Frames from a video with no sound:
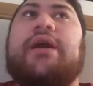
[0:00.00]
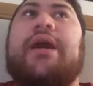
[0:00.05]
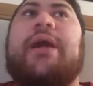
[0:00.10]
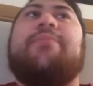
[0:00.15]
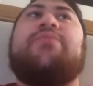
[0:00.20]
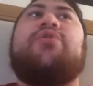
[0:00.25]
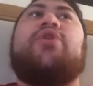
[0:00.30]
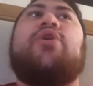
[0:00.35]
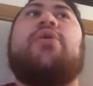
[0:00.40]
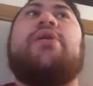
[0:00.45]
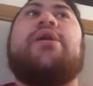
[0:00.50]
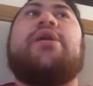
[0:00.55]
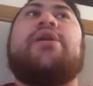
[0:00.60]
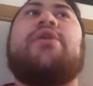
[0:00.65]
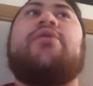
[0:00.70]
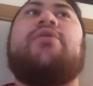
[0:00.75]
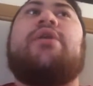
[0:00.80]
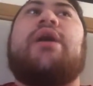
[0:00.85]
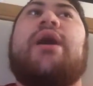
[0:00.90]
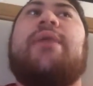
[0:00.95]
I'm
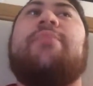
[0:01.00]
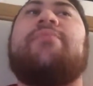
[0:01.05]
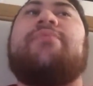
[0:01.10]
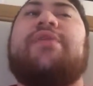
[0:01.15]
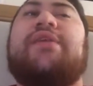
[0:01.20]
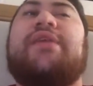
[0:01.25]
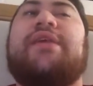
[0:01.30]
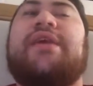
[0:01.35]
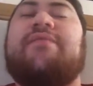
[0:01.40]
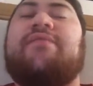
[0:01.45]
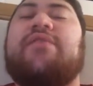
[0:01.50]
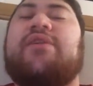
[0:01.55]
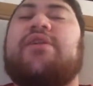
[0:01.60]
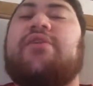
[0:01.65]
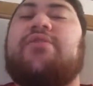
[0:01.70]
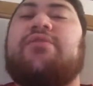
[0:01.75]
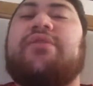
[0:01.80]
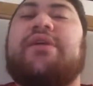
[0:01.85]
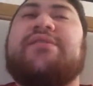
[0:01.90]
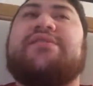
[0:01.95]
giving
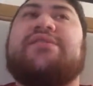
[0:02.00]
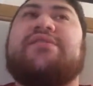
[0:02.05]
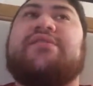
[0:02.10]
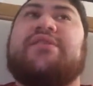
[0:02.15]
you this